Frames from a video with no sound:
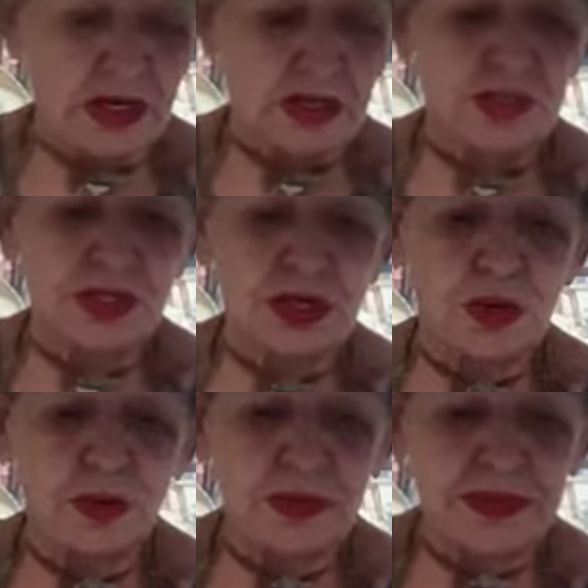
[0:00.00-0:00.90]

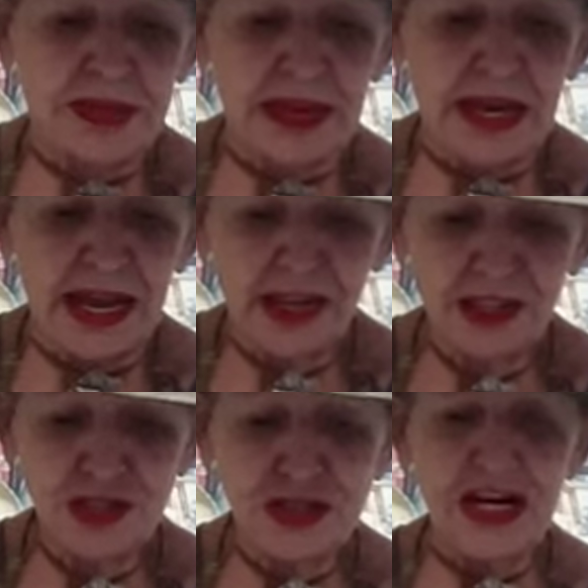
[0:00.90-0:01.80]
So the
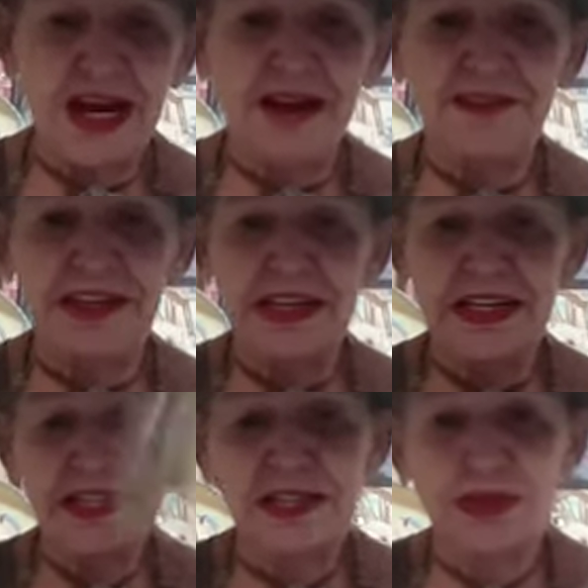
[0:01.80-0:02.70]
energy of it
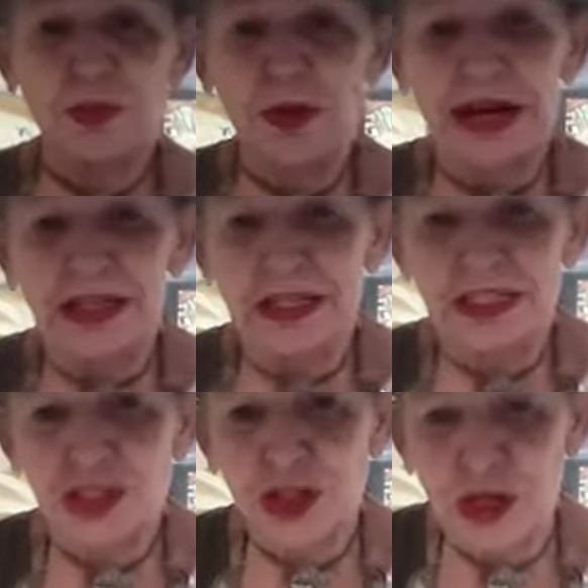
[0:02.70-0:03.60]
is the wheel
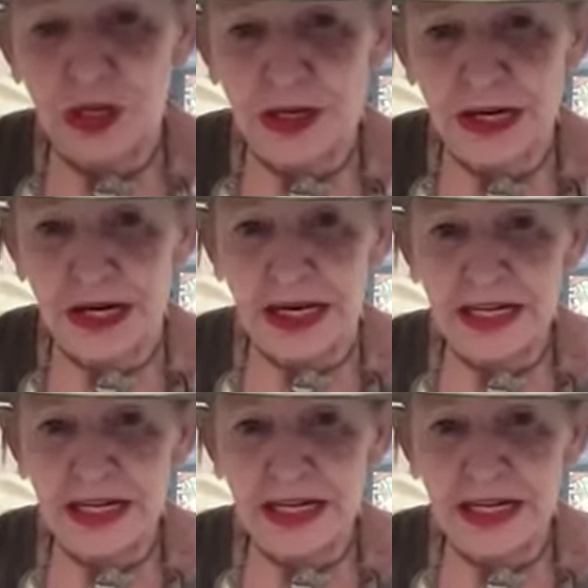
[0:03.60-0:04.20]
is turning.